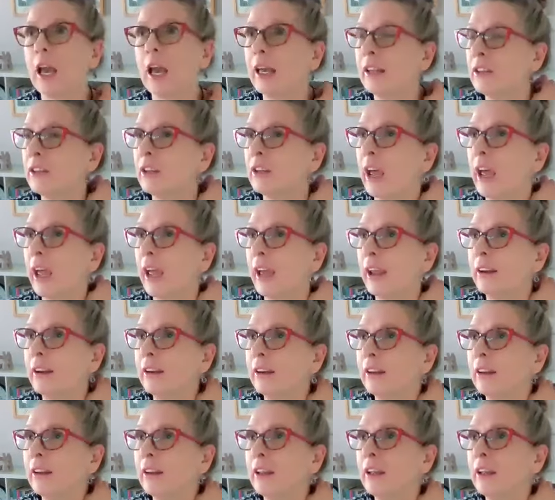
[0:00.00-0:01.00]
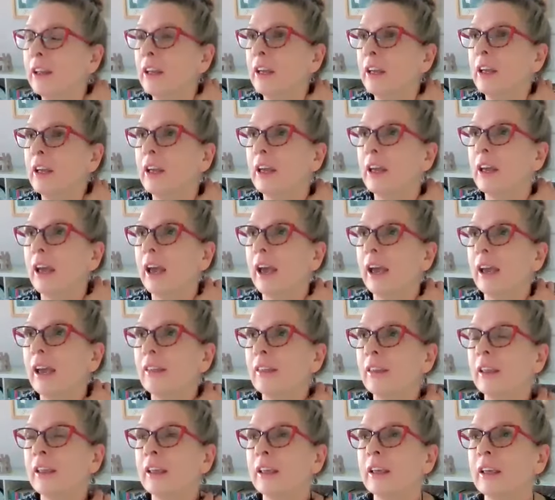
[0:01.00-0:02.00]
And
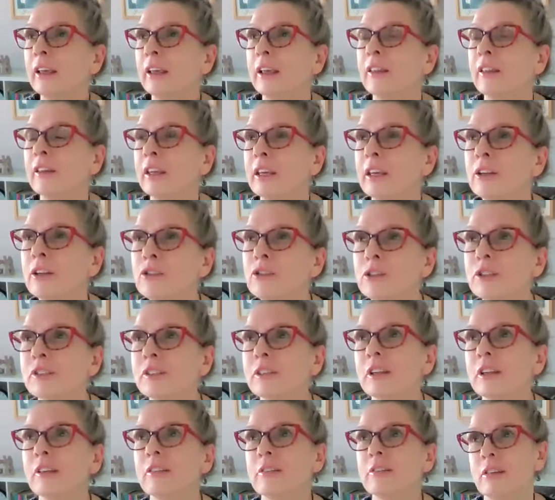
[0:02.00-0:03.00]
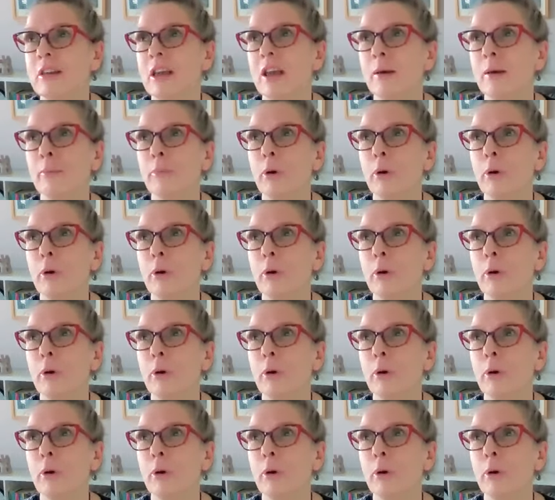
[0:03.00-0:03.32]
the interesting thing,